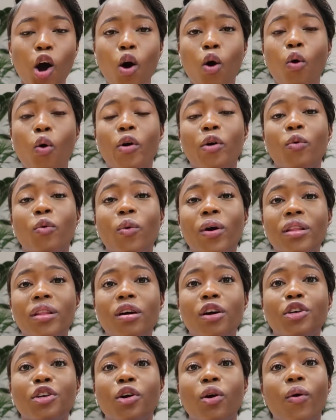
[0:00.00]
or whether
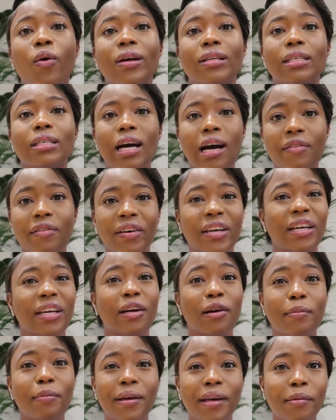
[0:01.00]
you're going to have an
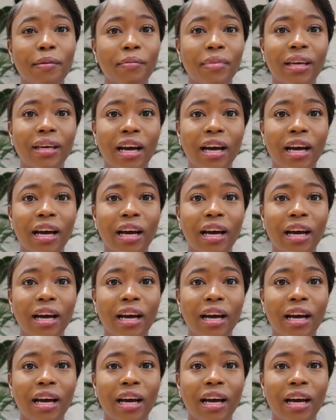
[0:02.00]
Airbnb,